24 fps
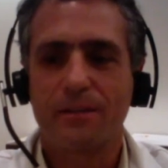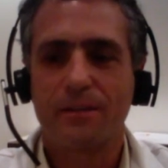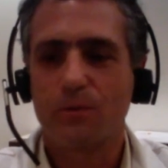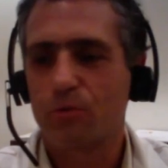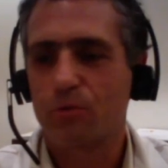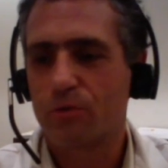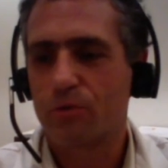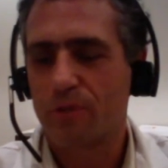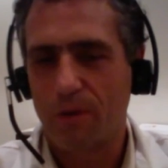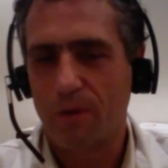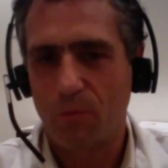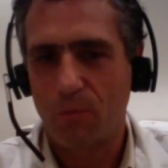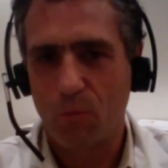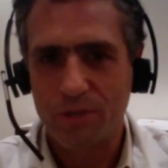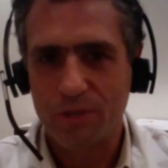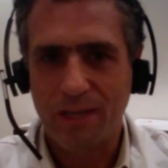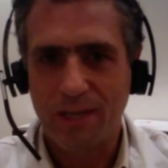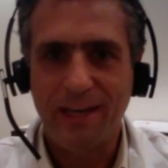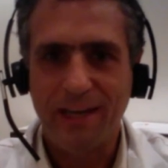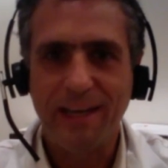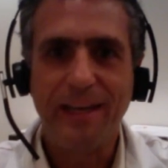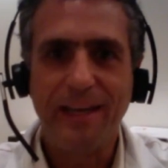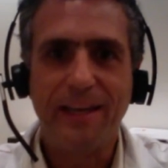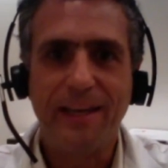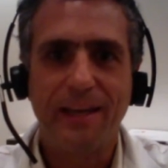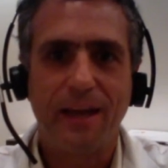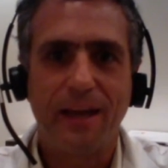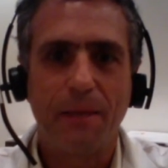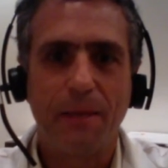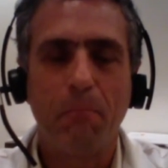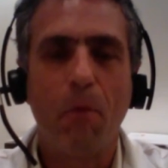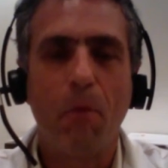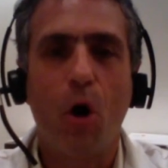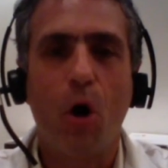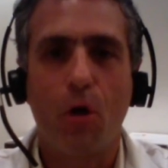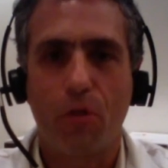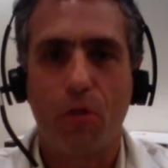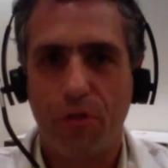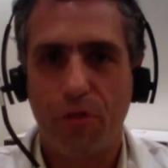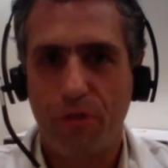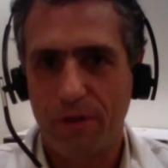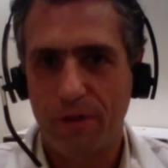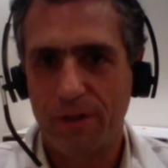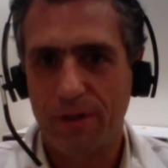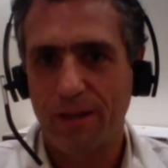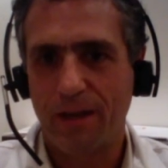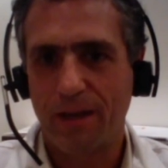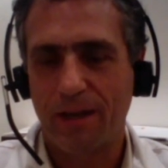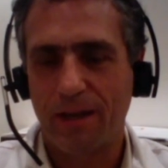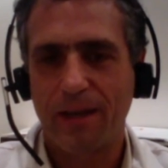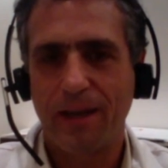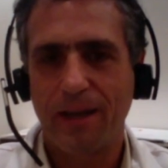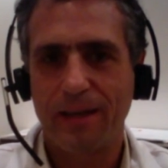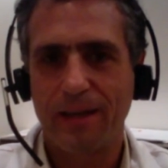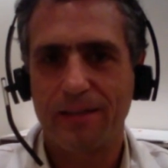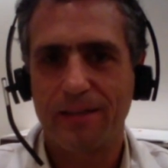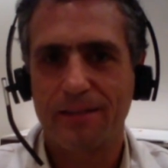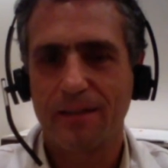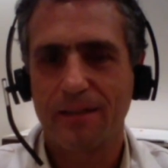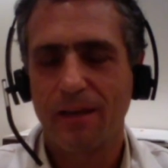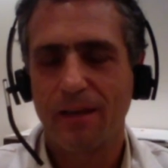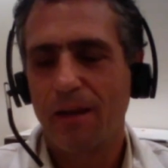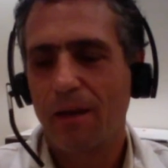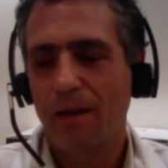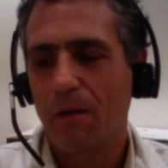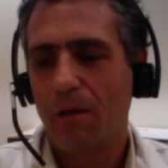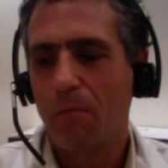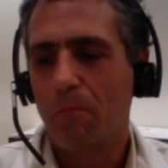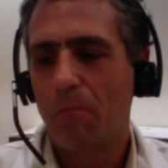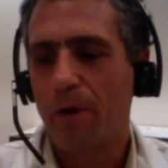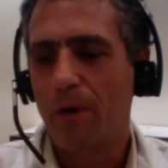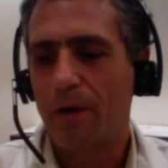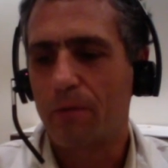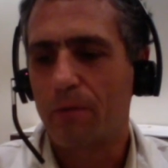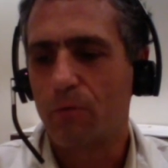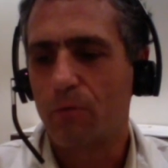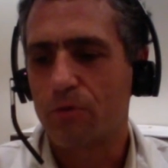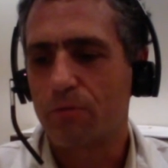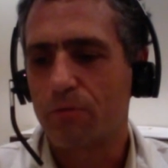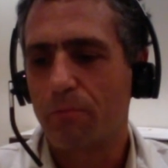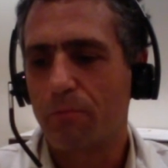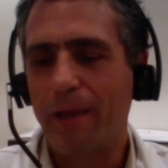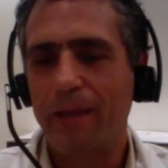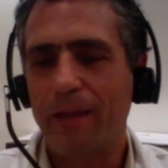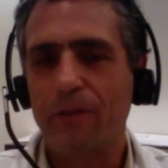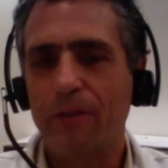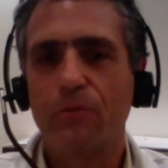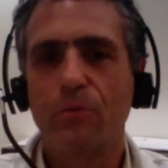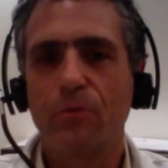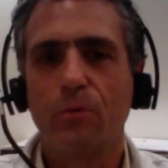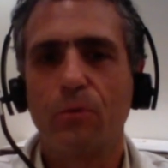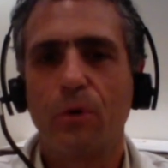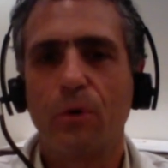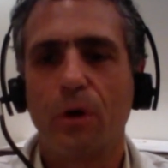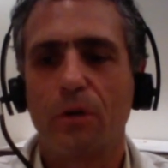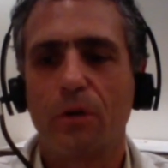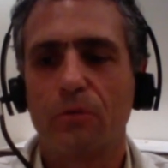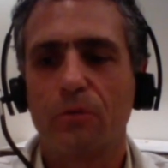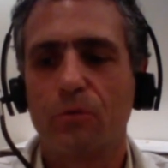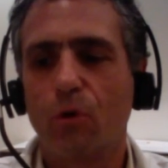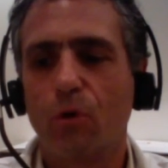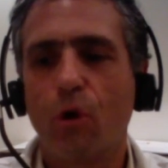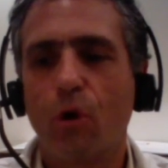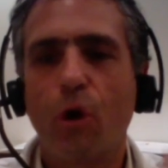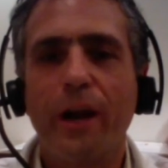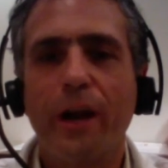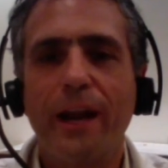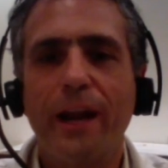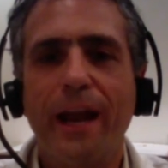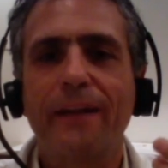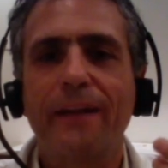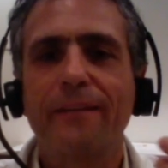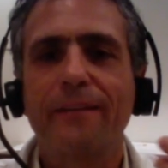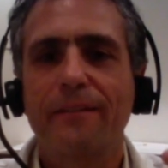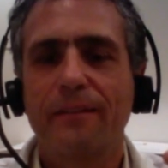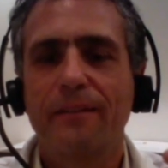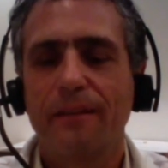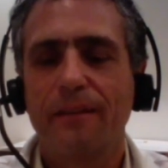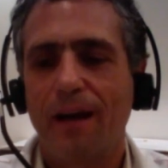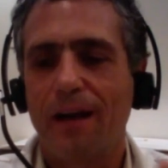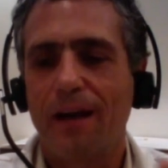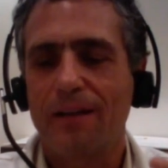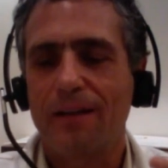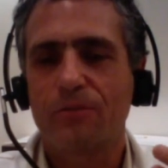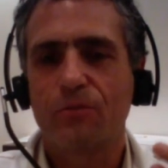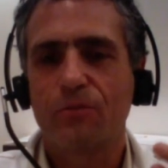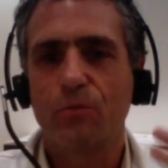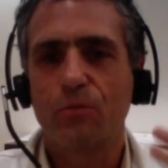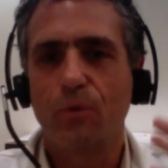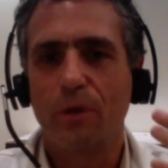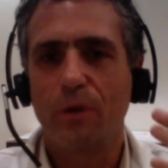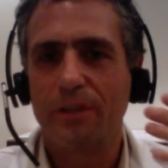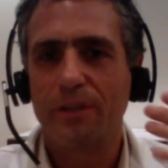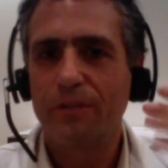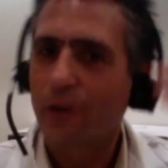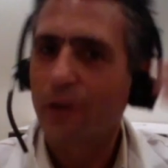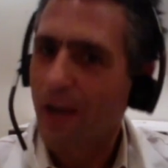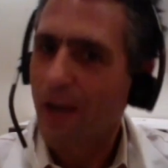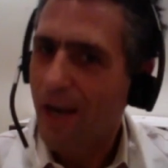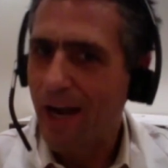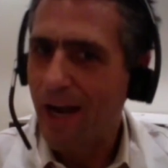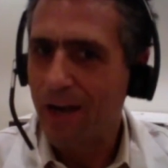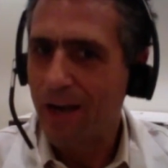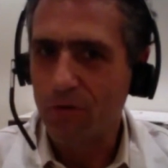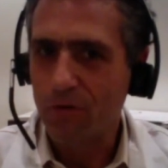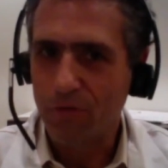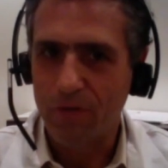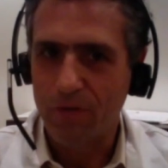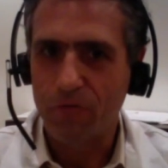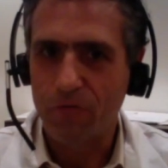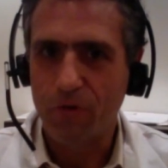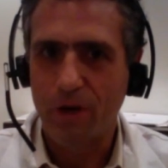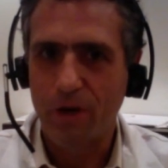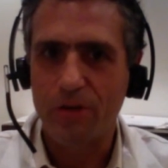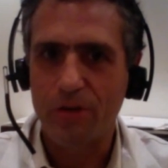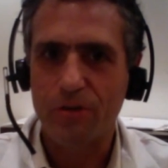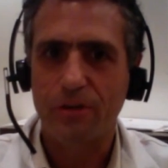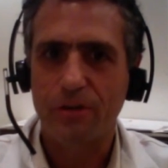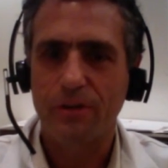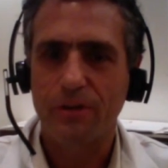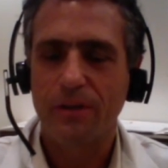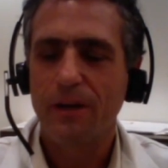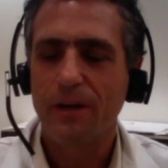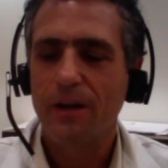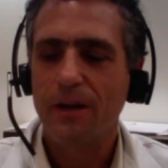This was a moth in that case, but it was meant to connect us to a different kind of vibration.